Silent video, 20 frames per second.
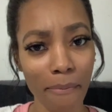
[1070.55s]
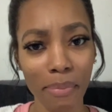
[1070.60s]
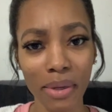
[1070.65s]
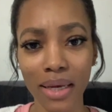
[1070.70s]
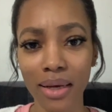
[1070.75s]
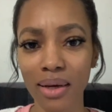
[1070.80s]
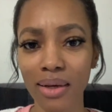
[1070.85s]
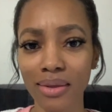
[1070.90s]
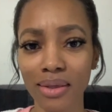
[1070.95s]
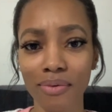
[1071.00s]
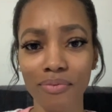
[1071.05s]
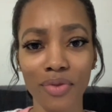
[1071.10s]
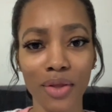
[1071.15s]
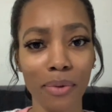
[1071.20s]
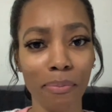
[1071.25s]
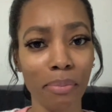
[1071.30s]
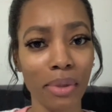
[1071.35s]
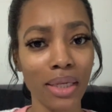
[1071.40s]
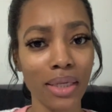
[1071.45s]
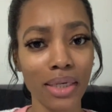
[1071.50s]
because of the
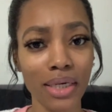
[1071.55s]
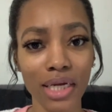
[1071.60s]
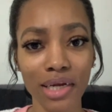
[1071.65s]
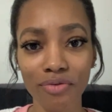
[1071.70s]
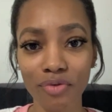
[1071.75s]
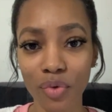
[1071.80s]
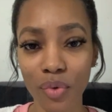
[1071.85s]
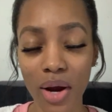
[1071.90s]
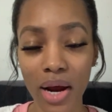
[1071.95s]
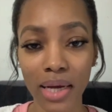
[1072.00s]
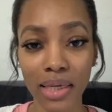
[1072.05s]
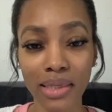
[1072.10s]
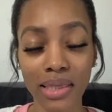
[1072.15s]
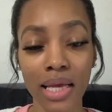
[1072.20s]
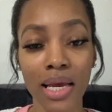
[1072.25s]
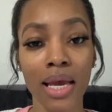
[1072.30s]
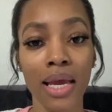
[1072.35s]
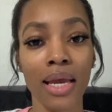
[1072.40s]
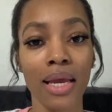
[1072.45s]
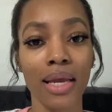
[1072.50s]
blood of Christ
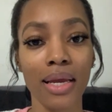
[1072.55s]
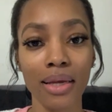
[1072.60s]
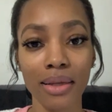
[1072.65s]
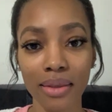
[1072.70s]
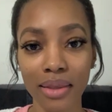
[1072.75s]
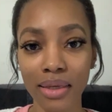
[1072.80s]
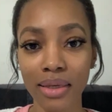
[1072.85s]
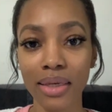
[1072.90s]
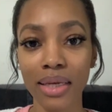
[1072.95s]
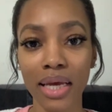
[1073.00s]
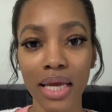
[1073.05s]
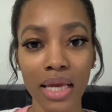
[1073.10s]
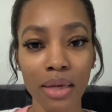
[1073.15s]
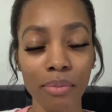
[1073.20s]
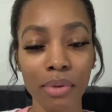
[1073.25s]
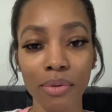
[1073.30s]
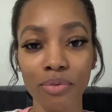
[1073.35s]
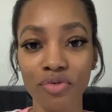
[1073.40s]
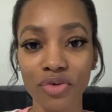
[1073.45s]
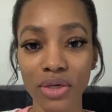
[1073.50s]
in the name
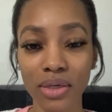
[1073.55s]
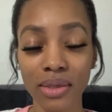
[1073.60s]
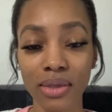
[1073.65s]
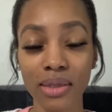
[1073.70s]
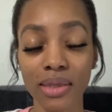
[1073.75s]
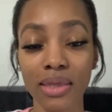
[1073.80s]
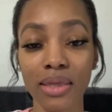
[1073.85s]
of Jesus.